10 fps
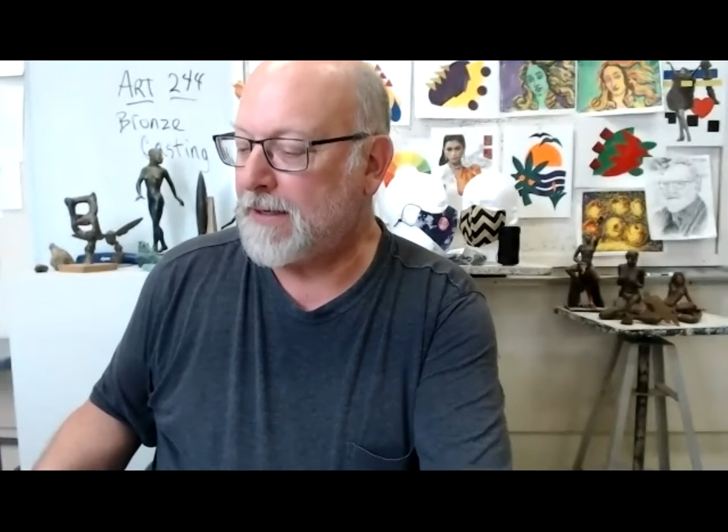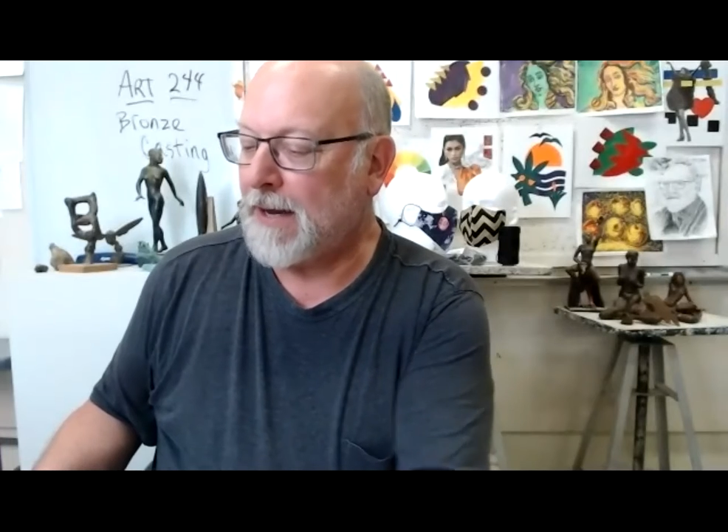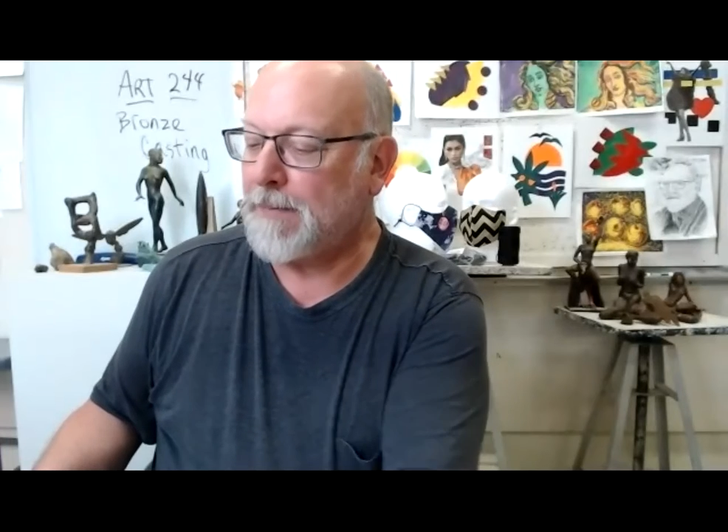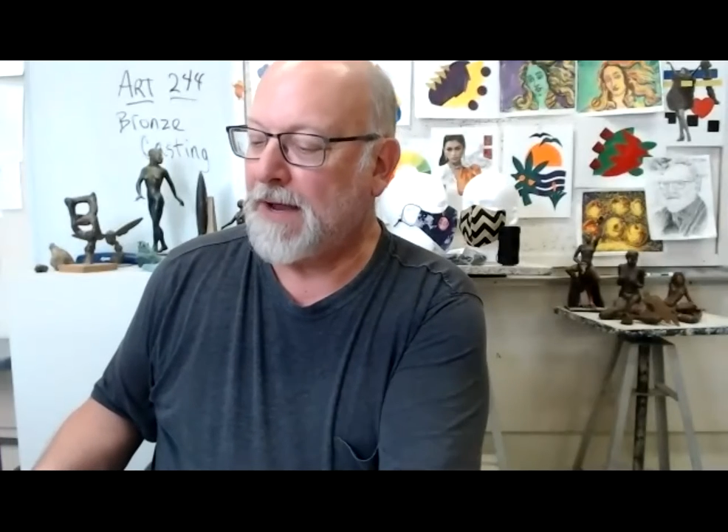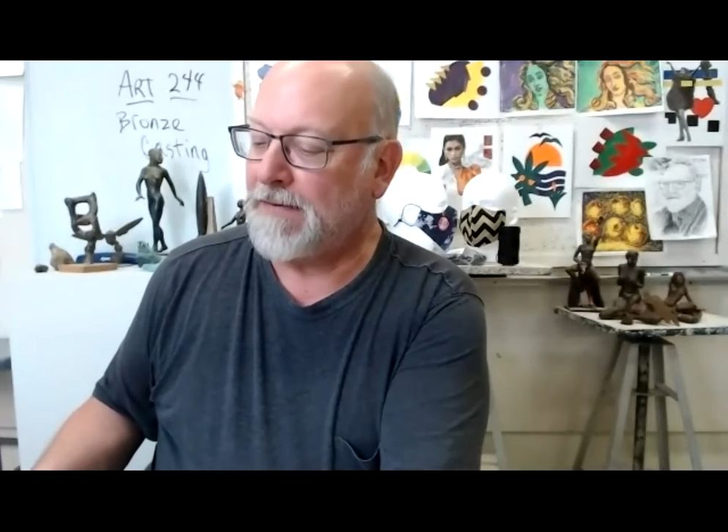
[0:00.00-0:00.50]

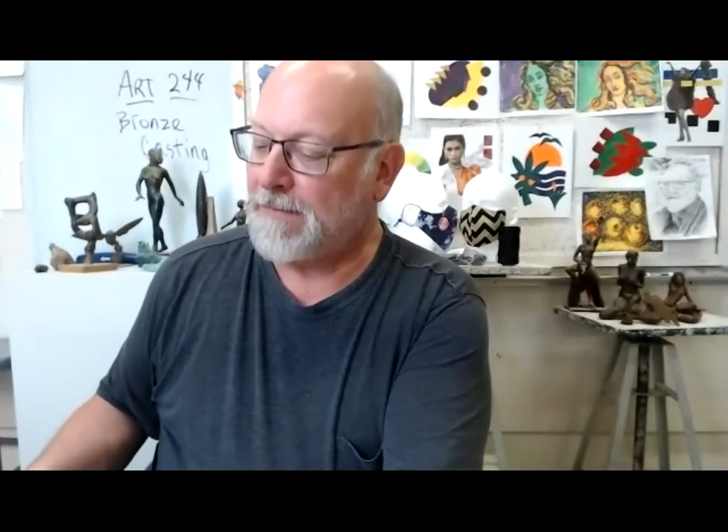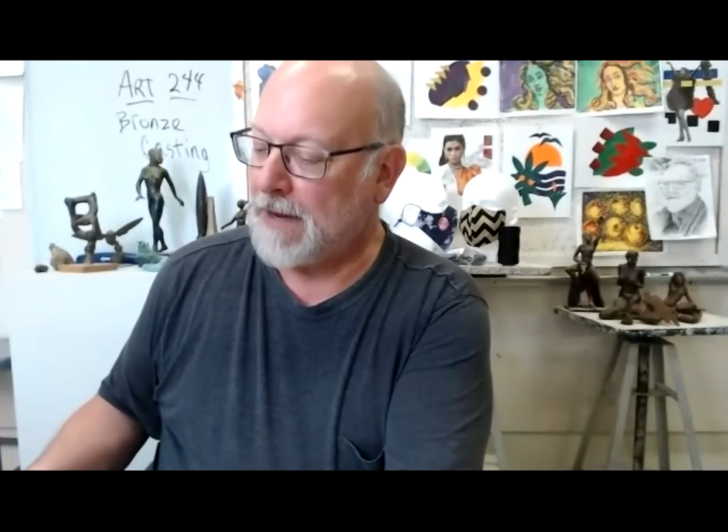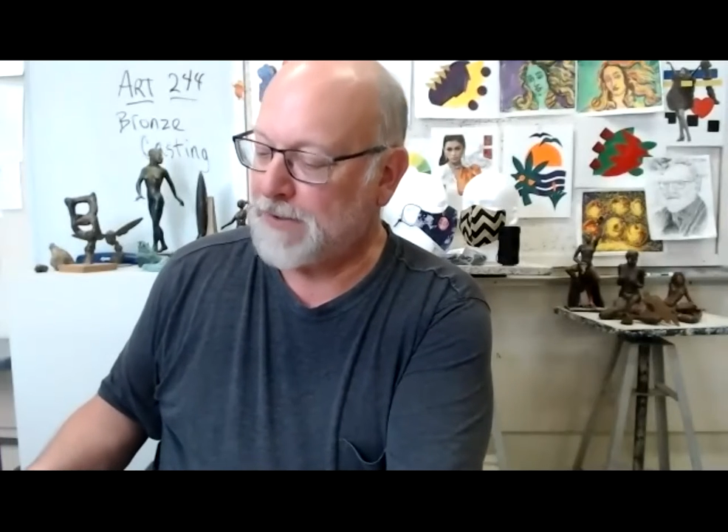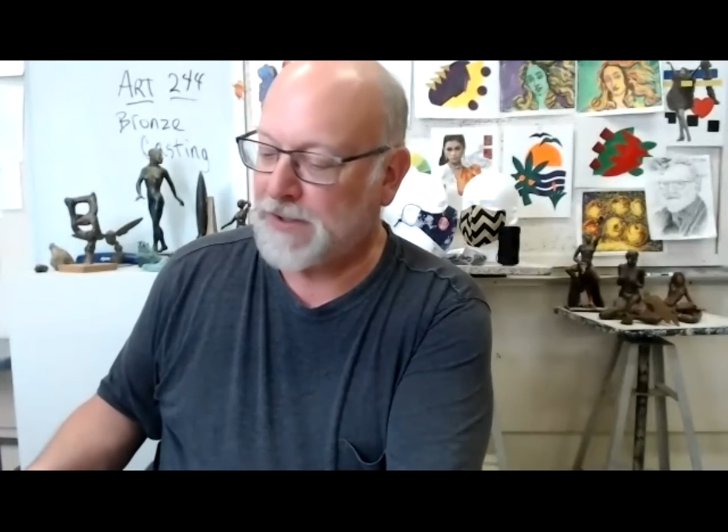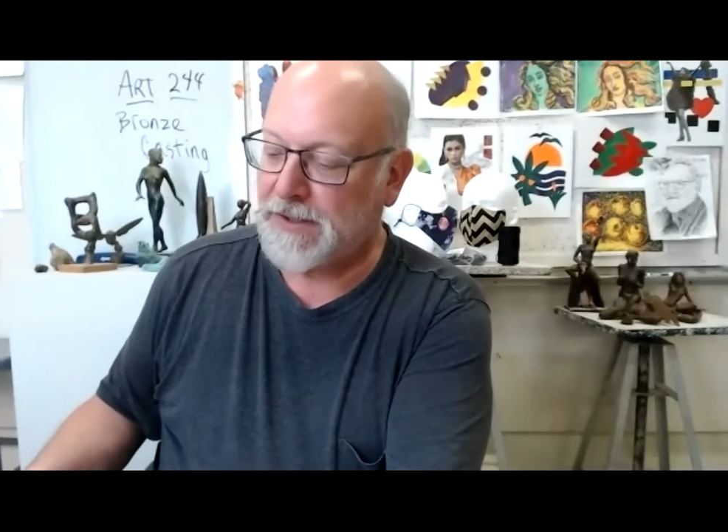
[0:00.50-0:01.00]
I
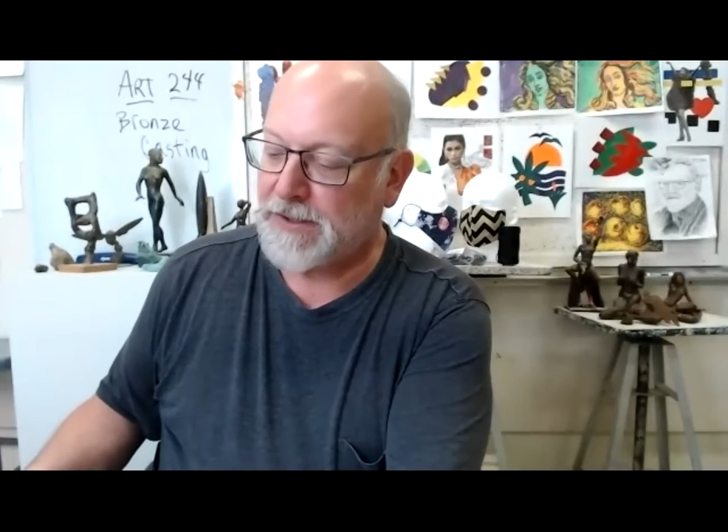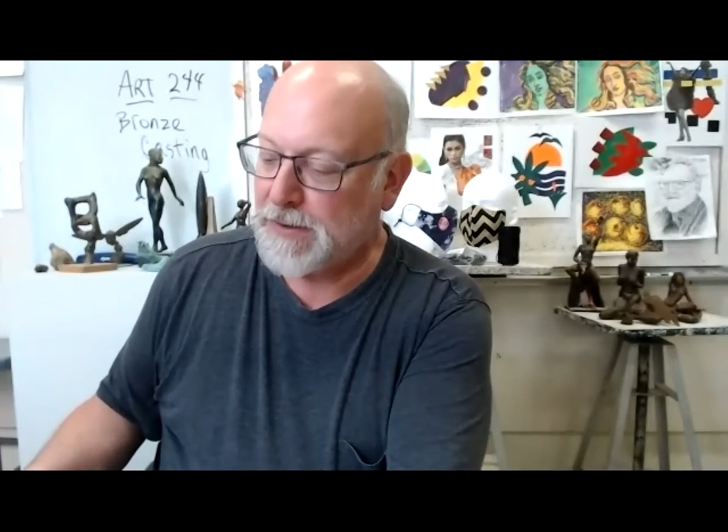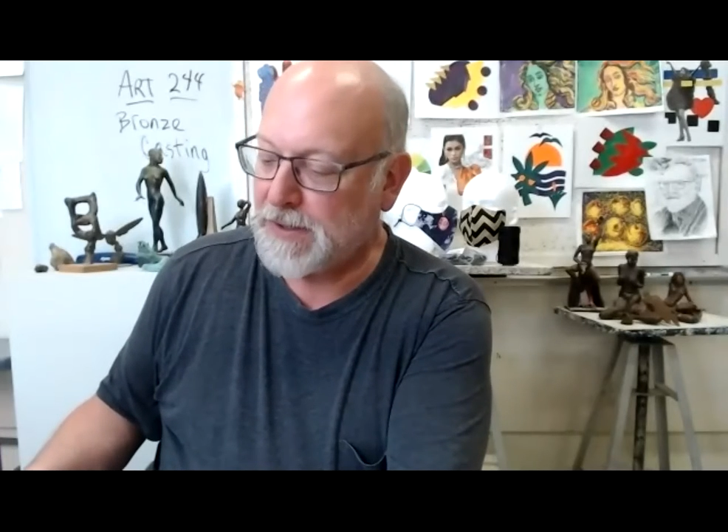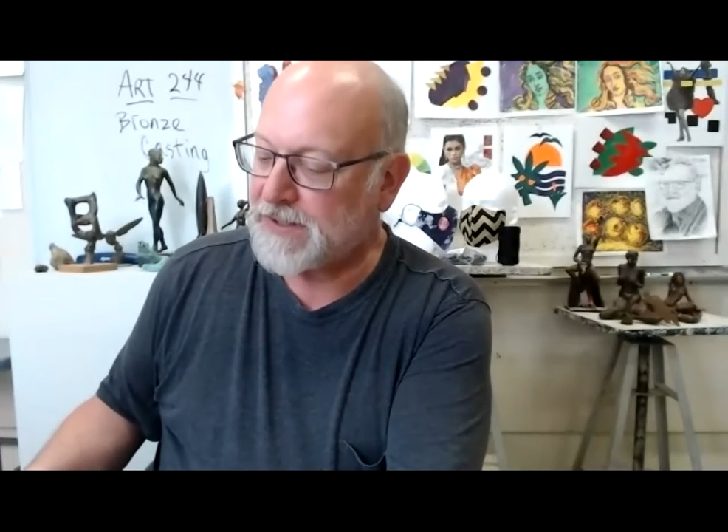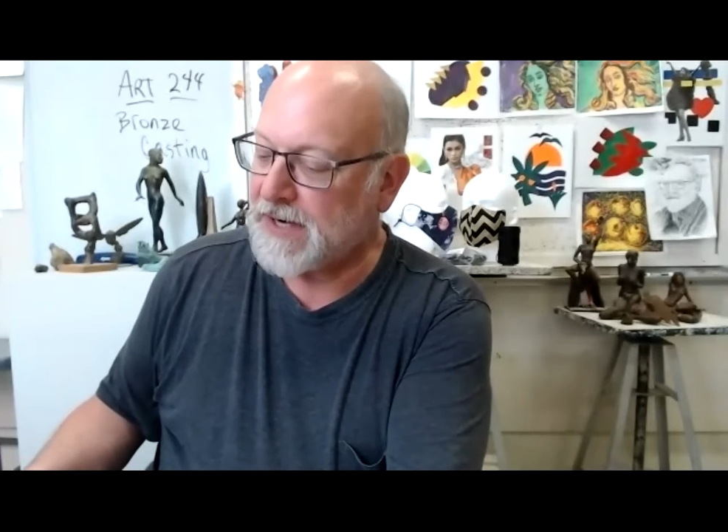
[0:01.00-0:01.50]
was going to do
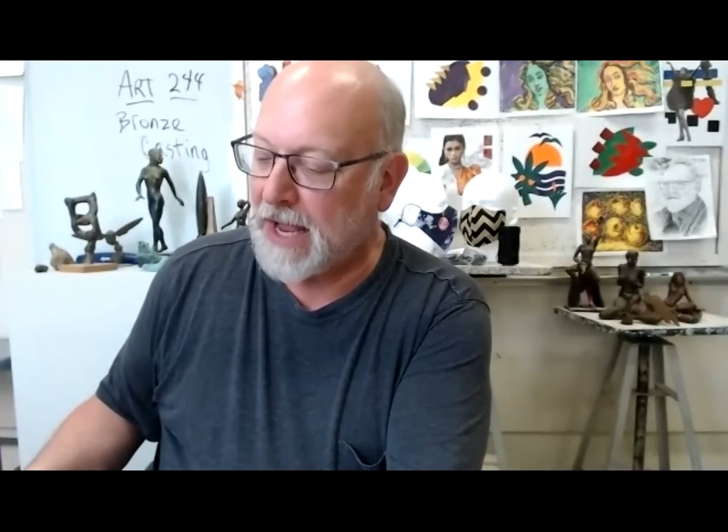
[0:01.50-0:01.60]
this in